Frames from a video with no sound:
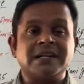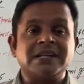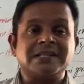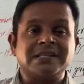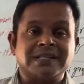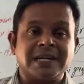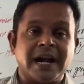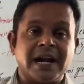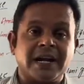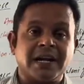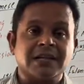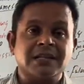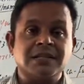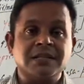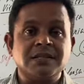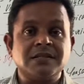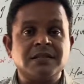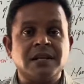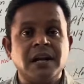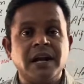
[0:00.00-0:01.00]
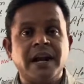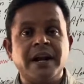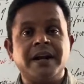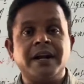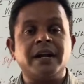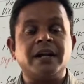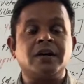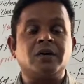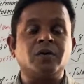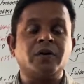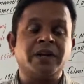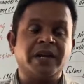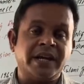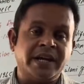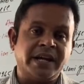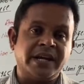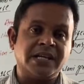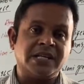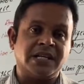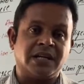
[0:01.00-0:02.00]
strategy is related to
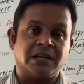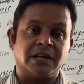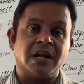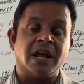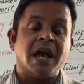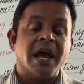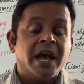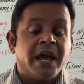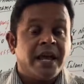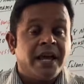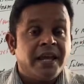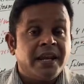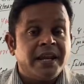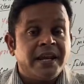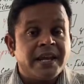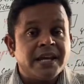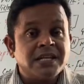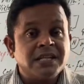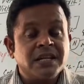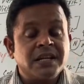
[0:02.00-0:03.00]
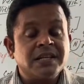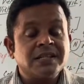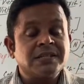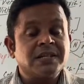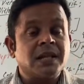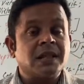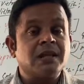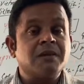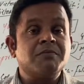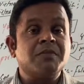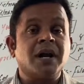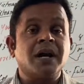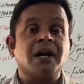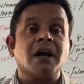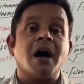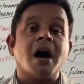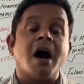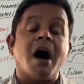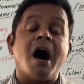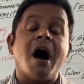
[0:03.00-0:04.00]
irrigation. Irrigation is nothing
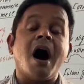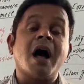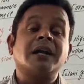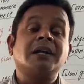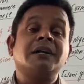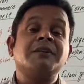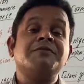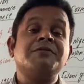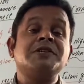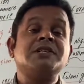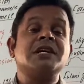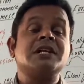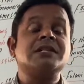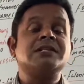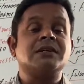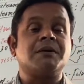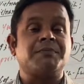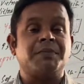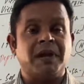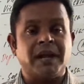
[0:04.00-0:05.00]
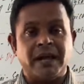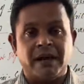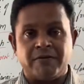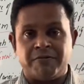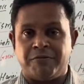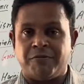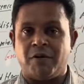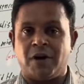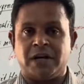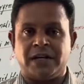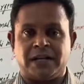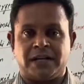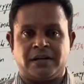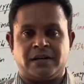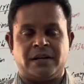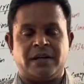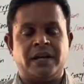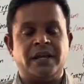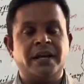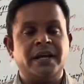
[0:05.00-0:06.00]
but artificial supply of
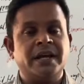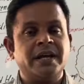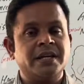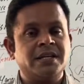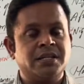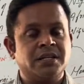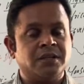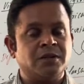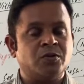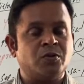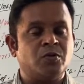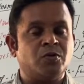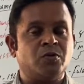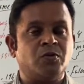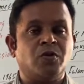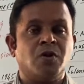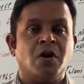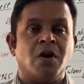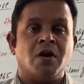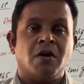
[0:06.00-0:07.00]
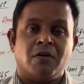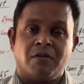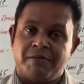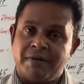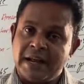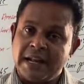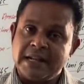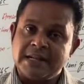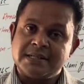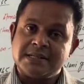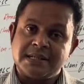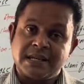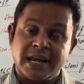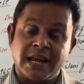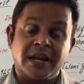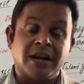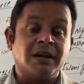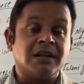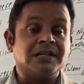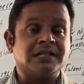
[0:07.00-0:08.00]
water, irrigation through wells,
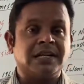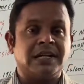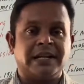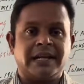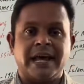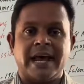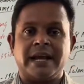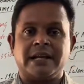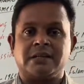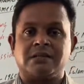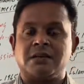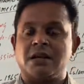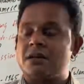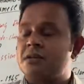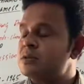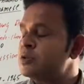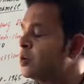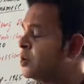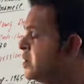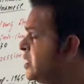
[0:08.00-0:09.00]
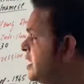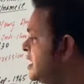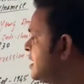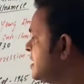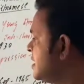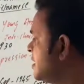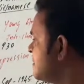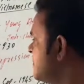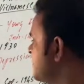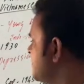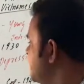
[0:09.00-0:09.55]
canals and tanks. So here,